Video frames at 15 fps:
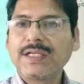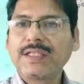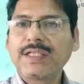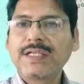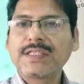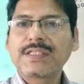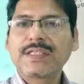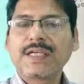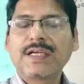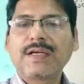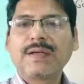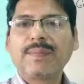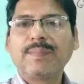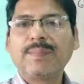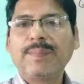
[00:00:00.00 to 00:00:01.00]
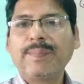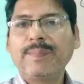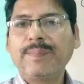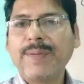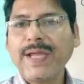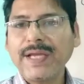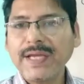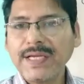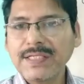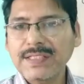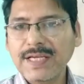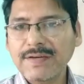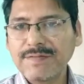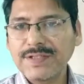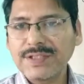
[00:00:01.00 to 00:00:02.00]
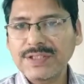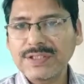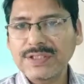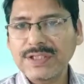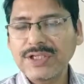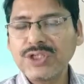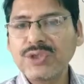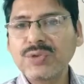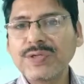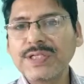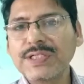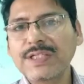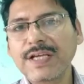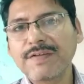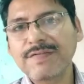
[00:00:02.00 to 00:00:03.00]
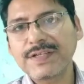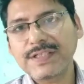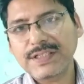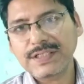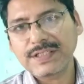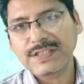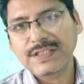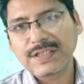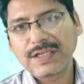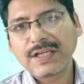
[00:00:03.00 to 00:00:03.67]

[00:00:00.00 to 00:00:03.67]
this banking services, insurance services.